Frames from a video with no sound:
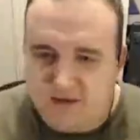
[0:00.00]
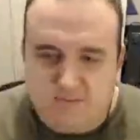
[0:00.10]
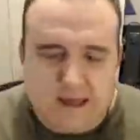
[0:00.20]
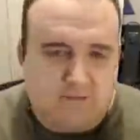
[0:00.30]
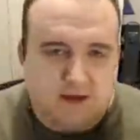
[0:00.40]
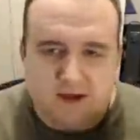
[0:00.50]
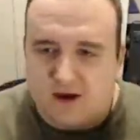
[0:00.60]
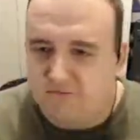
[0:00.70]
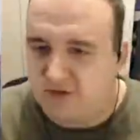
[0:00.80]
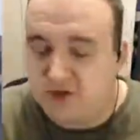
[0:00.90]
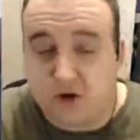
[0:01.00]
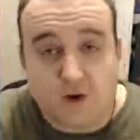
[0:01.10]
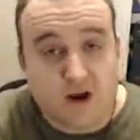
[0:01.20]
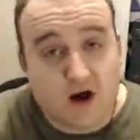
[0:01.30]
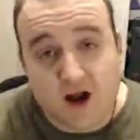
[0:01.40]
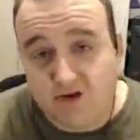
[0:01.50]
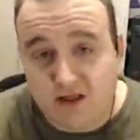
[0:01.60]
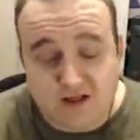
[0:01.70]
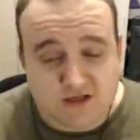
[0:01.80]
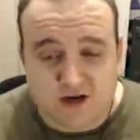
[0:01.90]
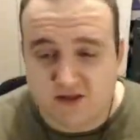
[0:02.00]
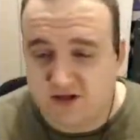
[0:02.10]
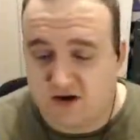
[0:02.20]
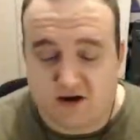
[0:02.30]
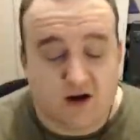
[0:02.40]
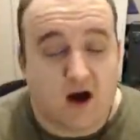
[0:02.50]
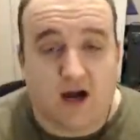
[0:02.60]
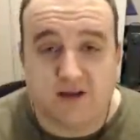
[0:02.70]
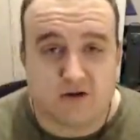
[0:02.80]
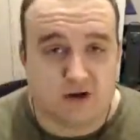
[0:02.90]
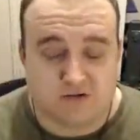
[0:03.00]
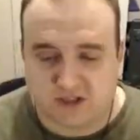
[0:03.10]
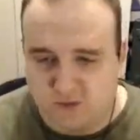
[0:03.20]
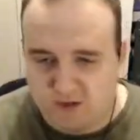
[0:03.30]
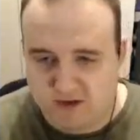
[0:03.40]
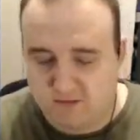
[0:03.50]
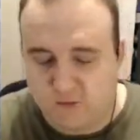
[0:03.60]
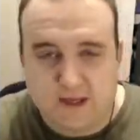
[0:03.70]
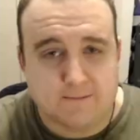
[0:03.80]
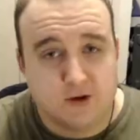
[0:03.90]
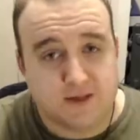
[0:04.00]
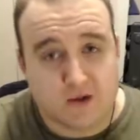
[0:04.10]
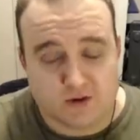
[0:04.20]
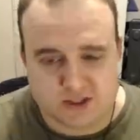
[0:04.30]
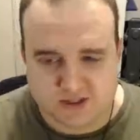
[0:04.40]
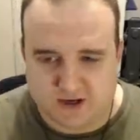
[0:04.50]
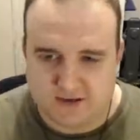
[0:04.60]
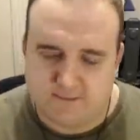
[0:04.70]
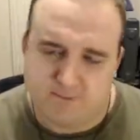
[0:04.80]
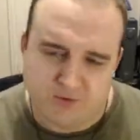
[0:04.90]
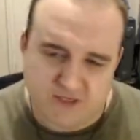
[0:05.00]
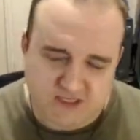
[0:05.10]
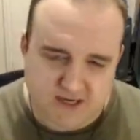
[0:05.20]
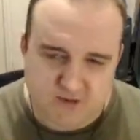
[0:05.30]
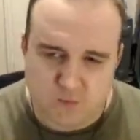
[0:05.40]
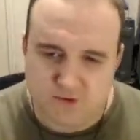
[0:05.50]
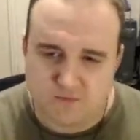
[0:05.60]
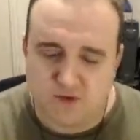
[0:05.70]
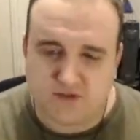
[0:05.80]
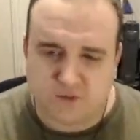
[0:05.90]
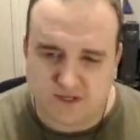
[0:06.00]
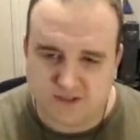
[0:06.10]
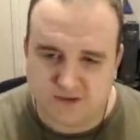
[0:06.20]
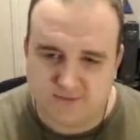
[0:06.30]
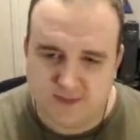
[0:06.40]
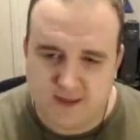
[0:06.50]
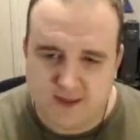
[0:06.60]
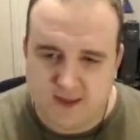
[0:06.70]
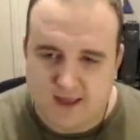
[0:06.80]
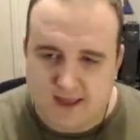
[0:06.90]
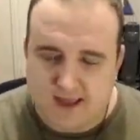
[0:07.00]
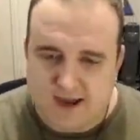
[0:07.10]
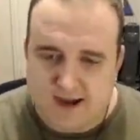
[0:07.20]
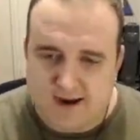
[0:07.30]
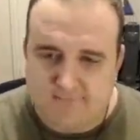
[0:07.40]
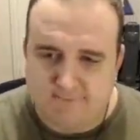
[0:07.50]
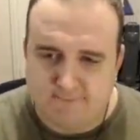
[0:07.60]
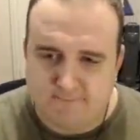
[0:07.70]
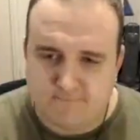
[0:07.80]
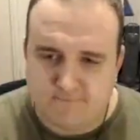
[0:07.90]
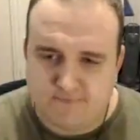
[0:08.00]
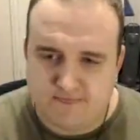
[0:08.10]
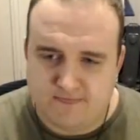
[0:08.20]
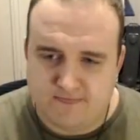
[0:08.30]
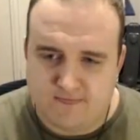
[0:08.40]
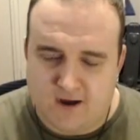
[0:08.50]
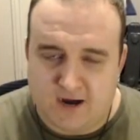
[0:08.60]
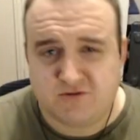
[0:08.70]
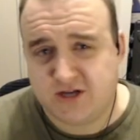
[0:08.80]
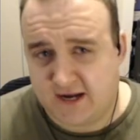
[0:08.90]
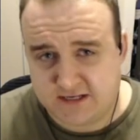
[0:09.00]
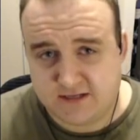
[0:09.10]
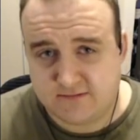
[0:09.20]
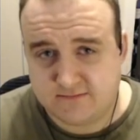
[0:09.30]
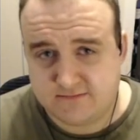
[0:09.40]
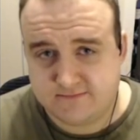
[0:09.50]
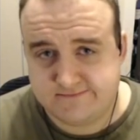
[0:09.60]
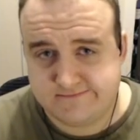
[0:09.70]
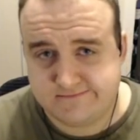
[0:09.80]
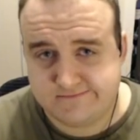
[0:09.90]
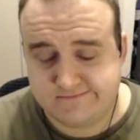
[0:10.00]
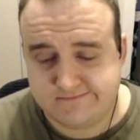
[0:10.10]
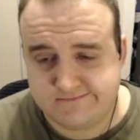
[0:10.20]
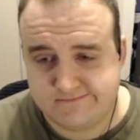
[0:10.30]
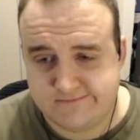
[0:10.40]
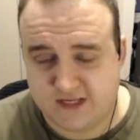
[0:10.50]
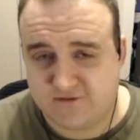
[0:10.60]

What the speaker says: the shot went higher and hit the side of the turret. I don't know. So we can put that one aside. But the second one with the Weasel, I've checked. There's